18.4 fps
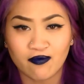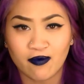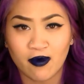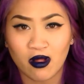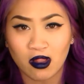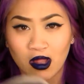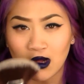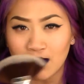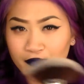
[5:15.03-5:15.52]

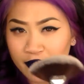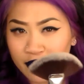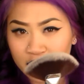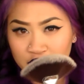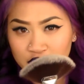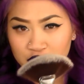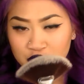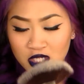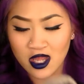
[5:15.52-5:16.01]
fallout
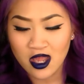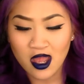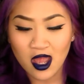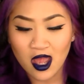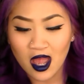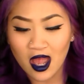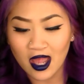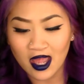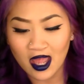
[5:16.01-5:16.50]
brush.
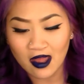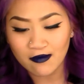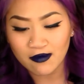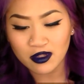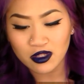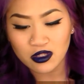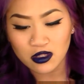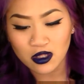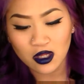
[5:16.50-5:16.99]
I
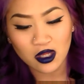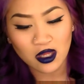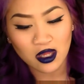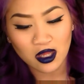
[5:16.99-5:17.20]
haven't